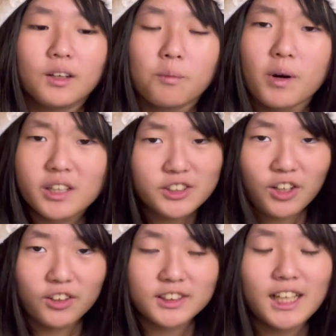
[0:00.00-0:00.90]
What are
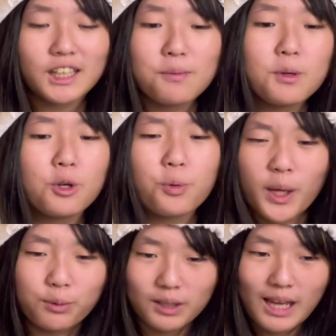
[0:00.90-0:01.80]
salts? I'll give you a
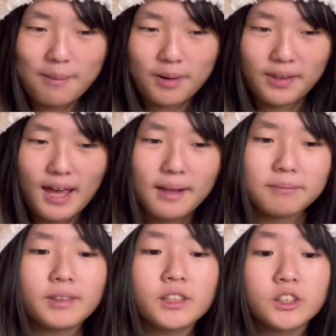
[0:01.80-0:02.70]
quick recap on that.
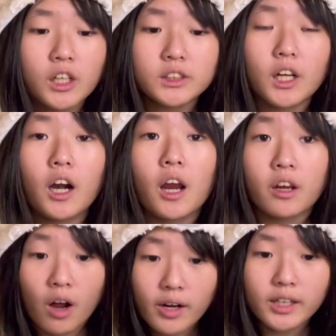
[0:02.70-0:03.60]
Salts are
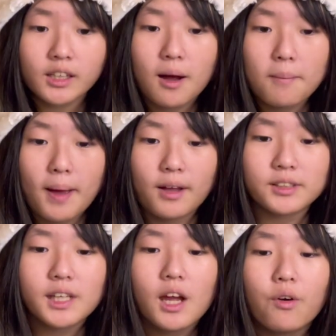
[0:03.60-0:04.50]
ionic
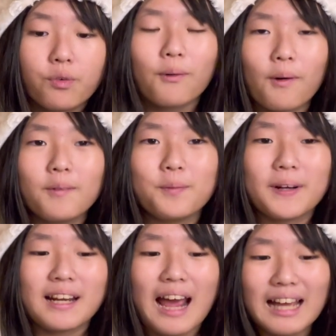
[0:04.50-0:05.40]
compounds formed
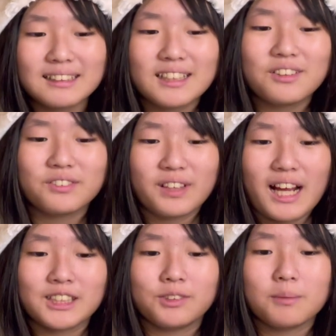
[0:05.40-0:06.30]
when an acid
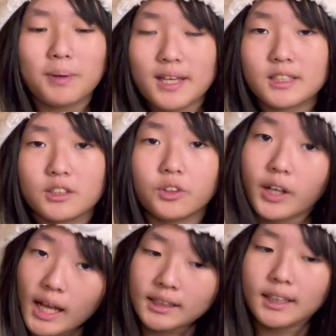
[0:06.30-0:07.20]
reacts with a base, or
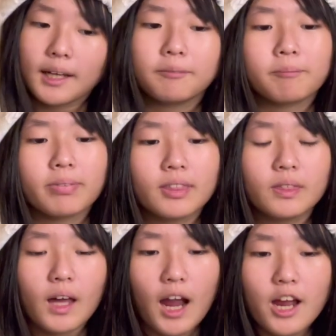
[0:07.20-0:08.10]
alkali.
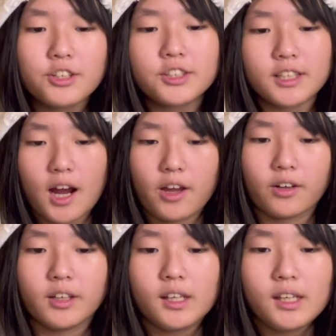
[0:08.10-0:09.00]
The hydrogen
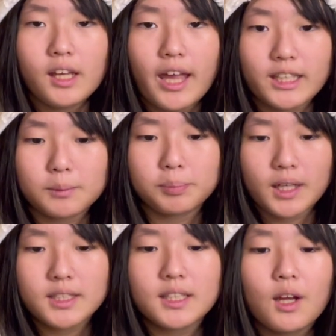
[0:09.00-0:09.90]
ion, H+,
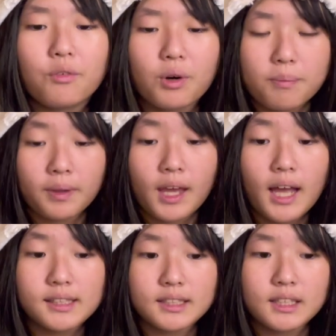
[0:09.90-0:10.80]
from the
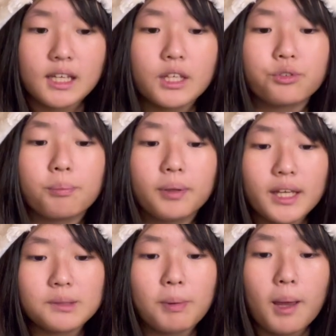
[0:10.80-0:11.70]
acid is
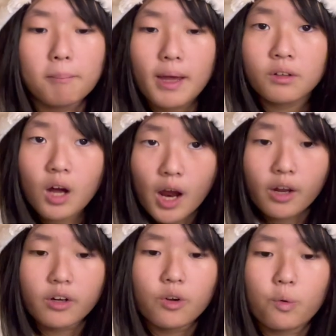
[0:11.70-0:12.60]
replaced by a metal
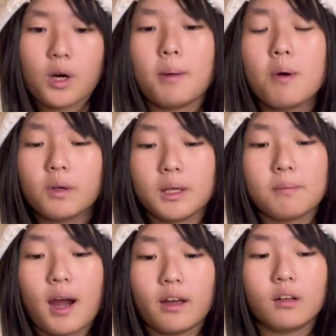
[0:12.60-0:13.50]
ion, or ammonium
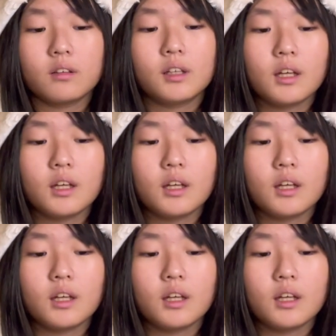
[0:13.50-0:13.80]
ion.